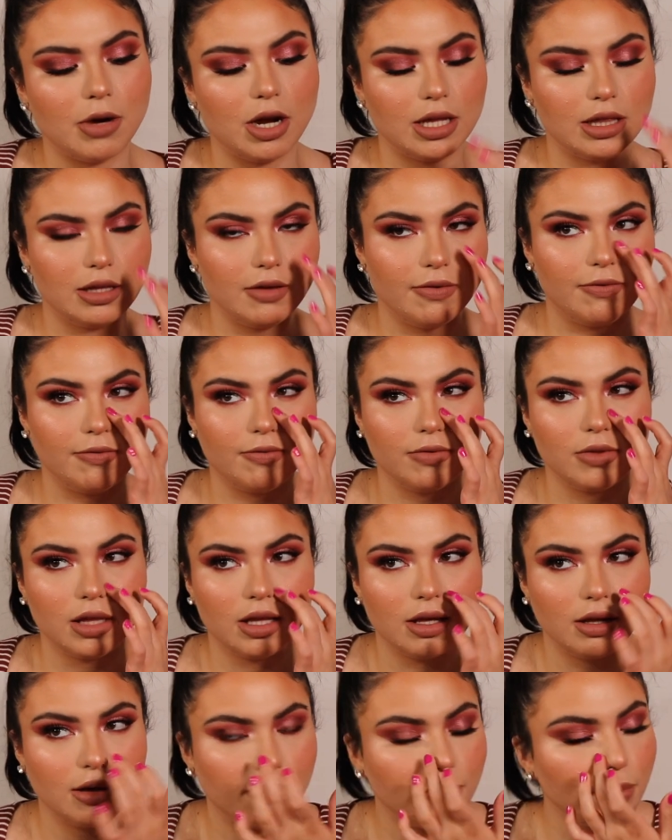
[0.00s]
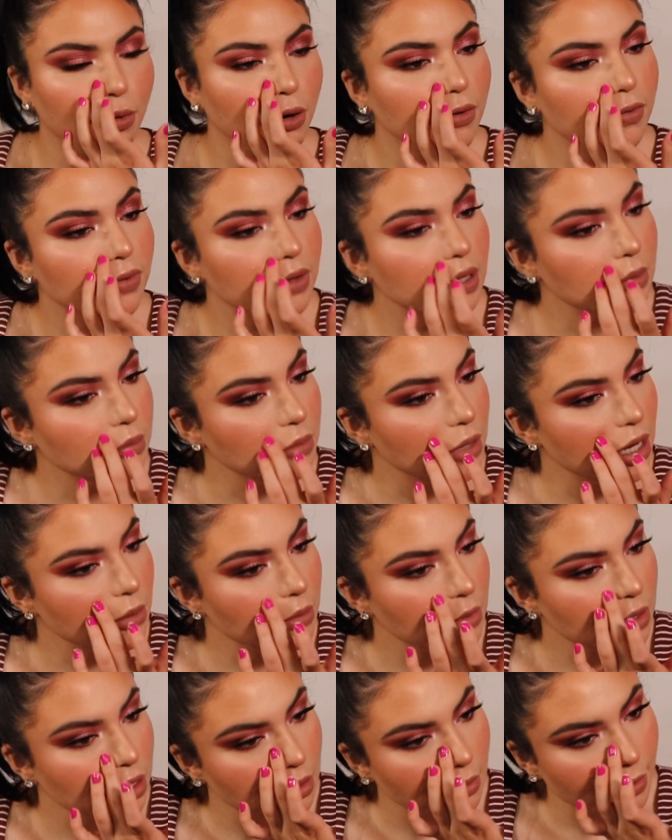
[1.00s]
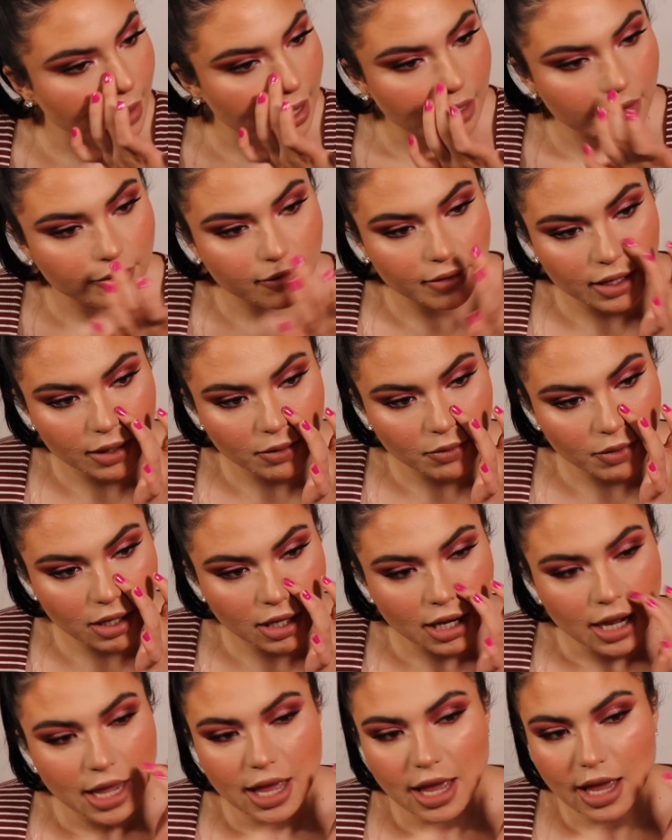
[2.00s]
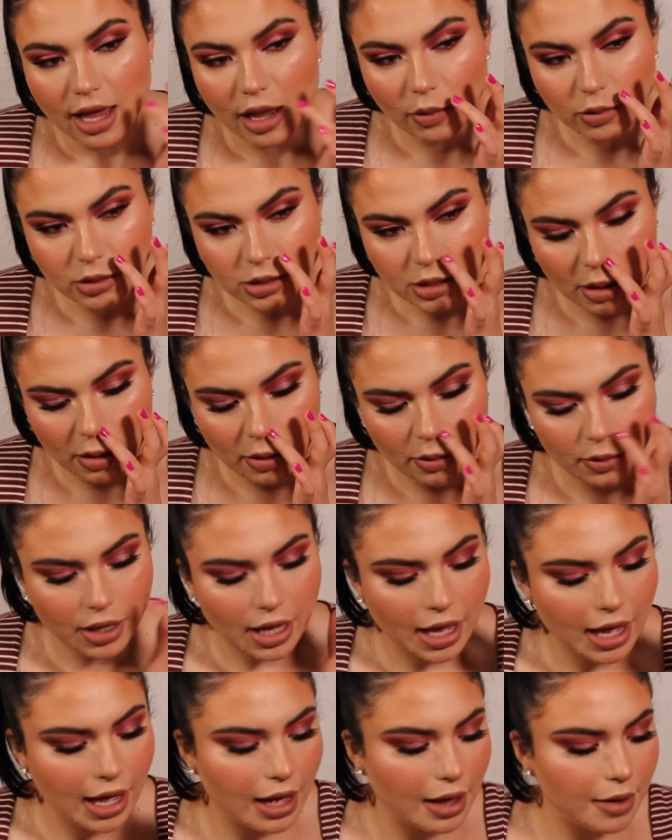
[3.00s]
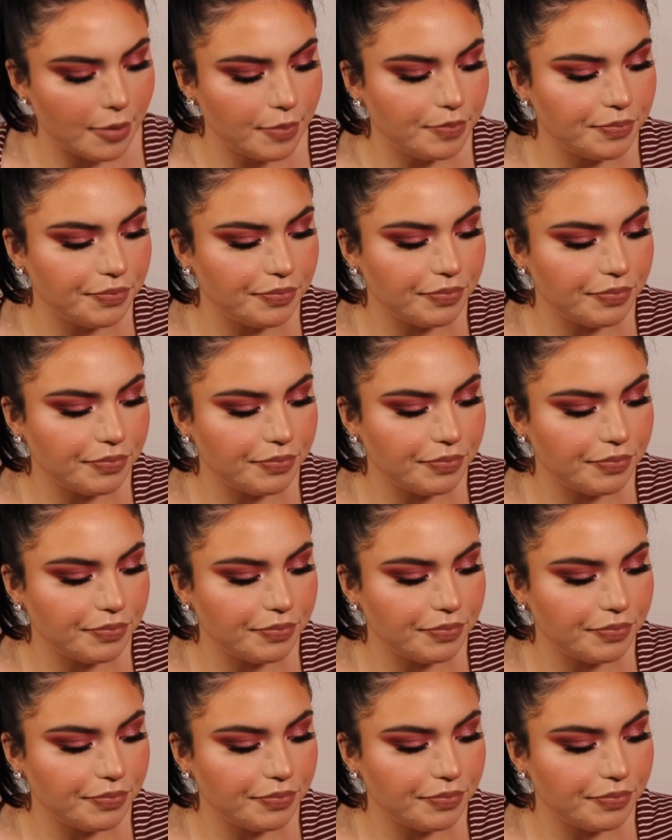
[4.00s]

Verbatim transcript: And the pore filling primer, the mattifying one, it was okay.